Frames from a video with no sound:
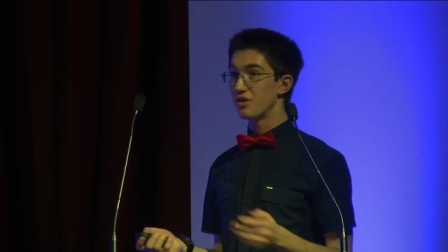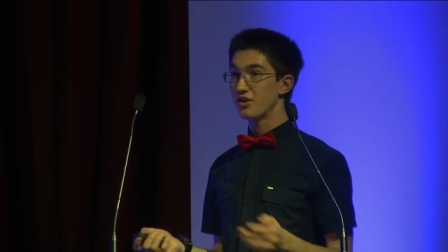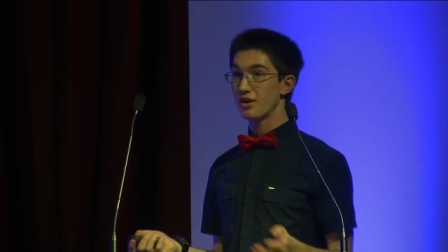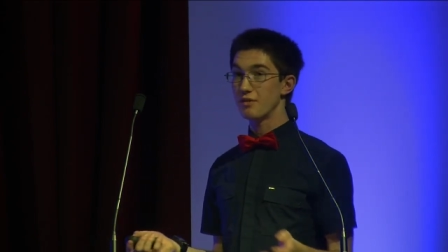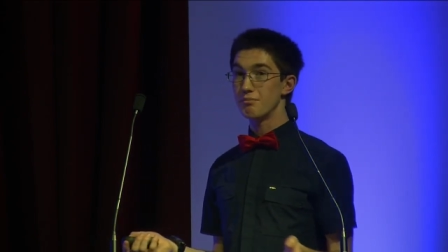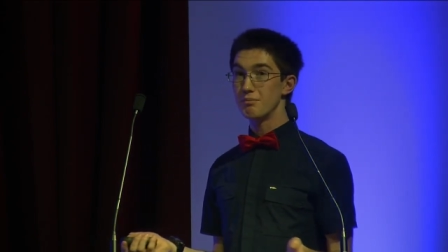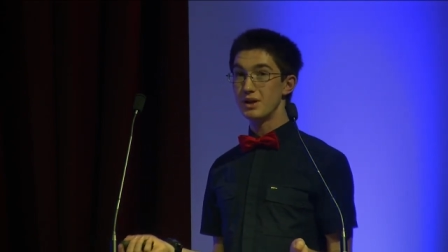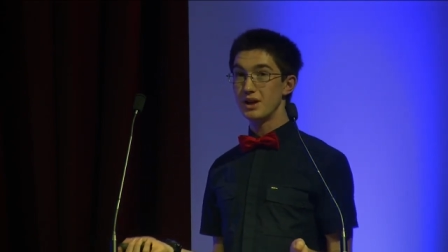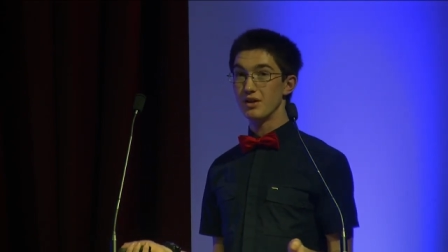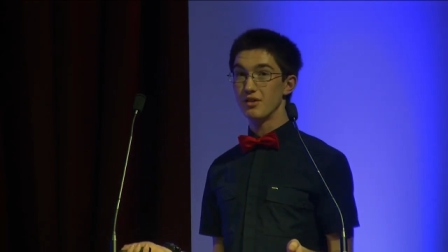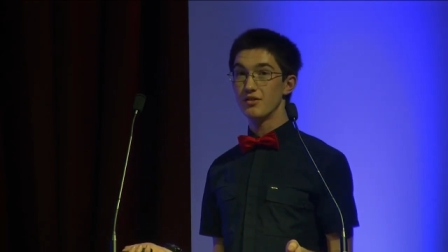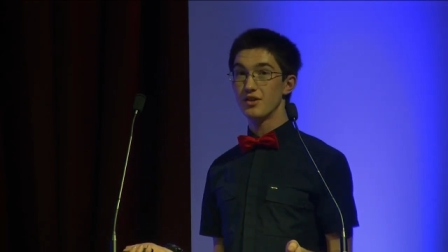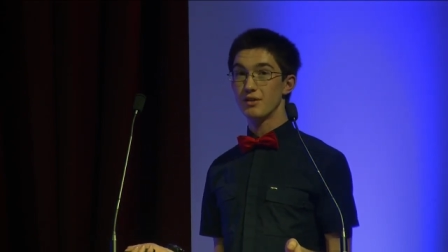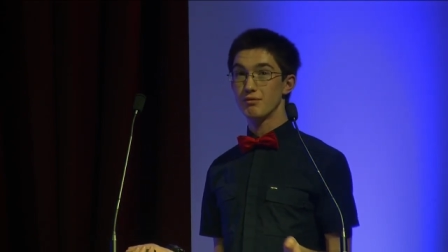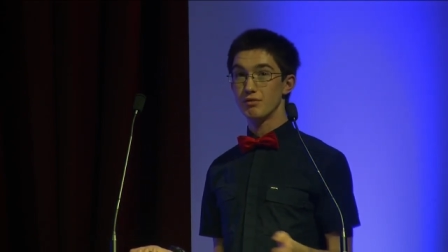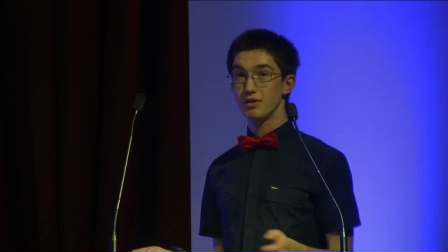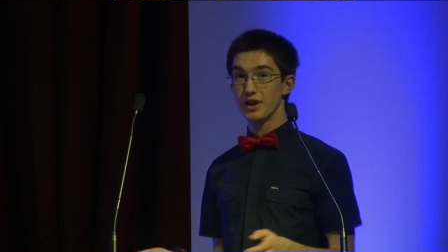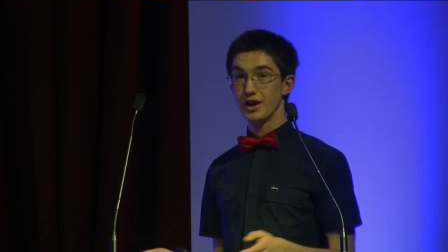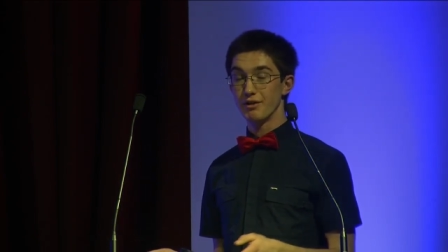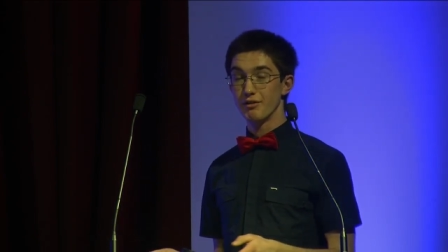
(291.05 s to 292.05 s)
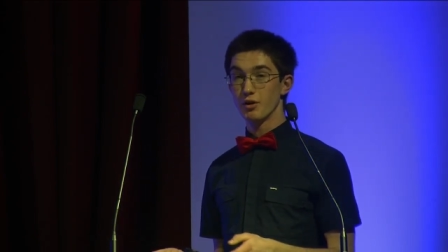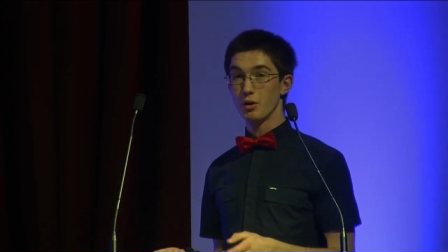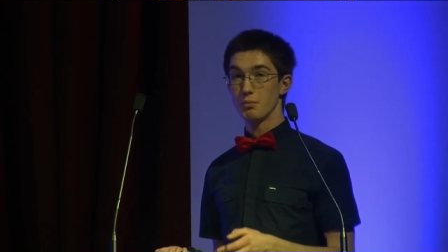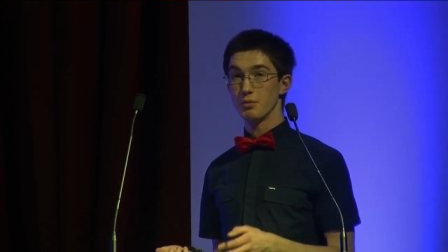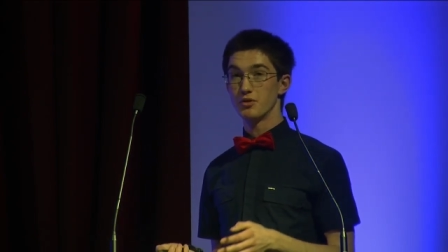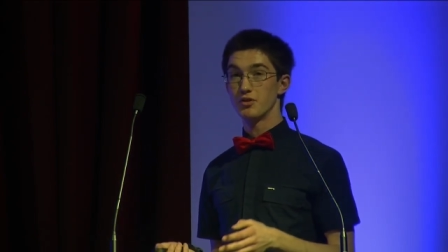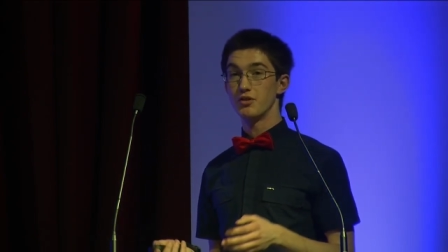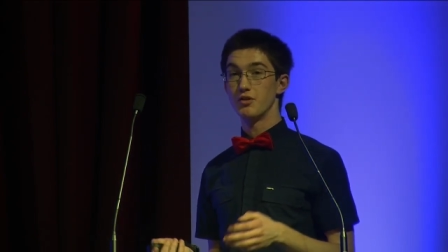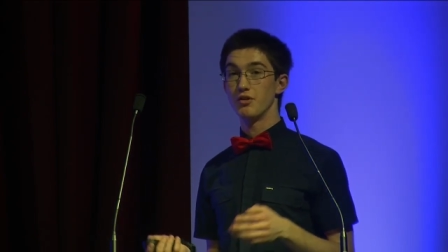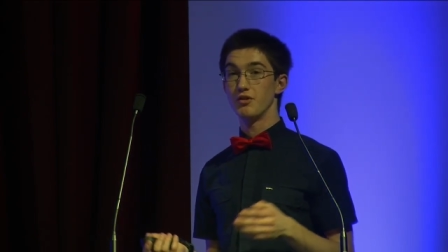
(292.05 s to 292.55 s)
save millions every year in
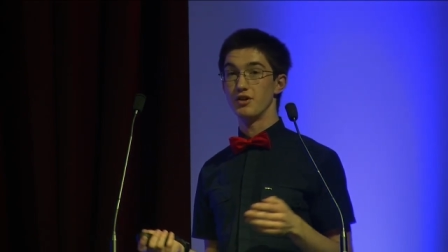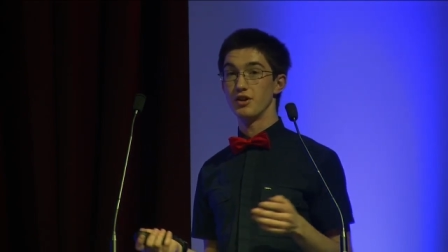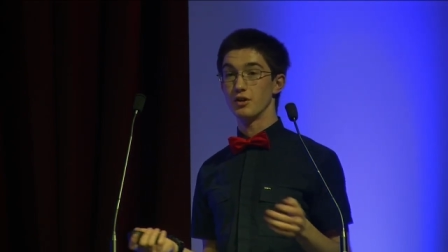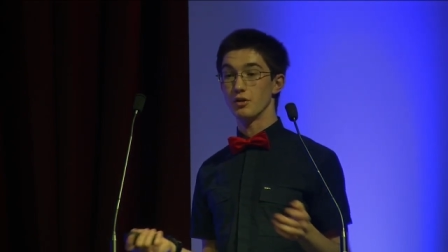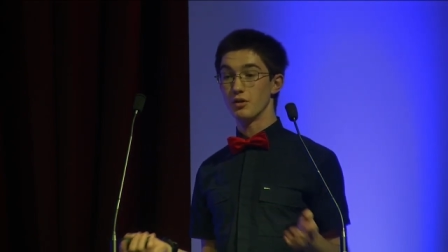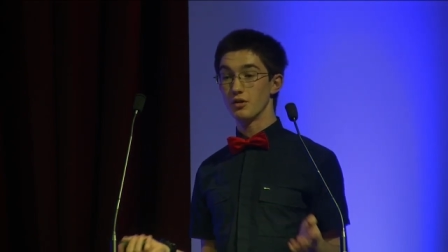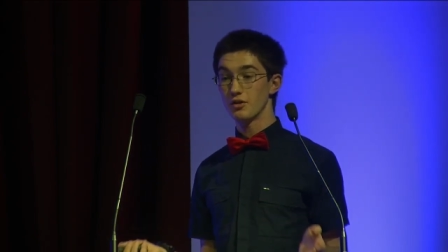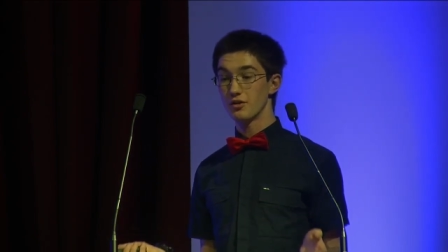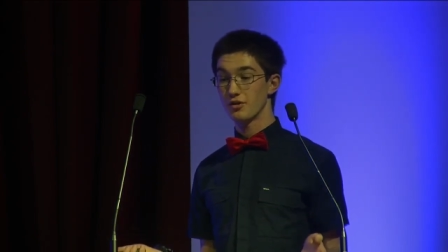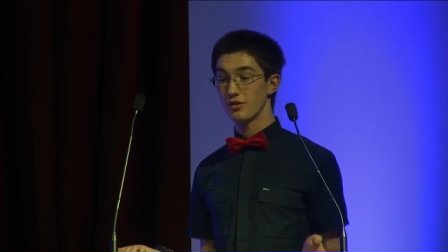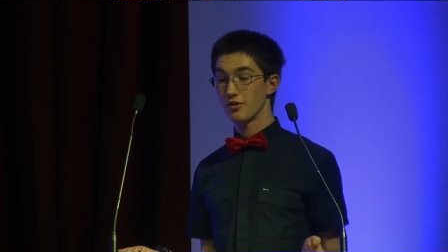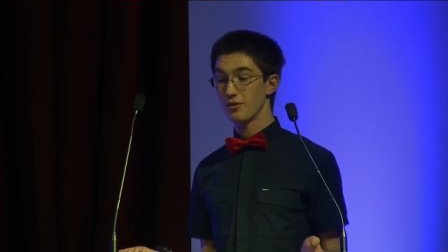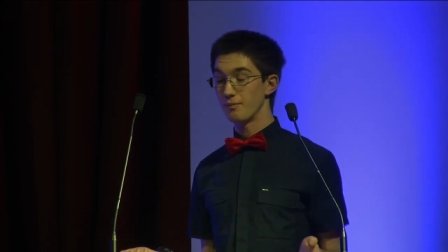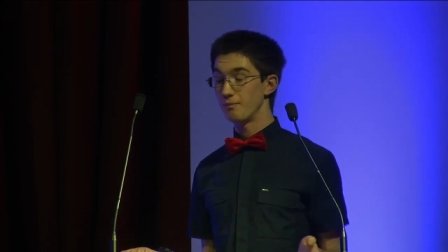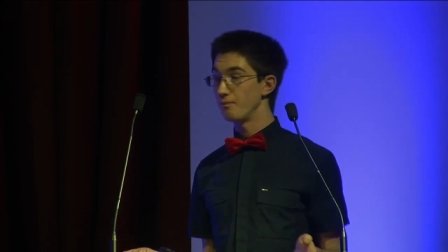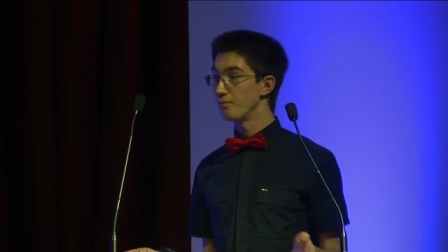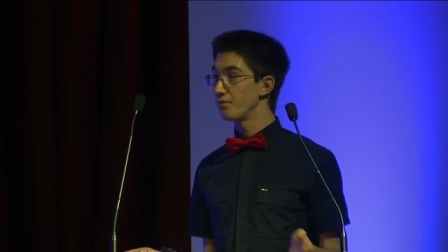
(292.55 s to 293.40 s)
opportunity costs,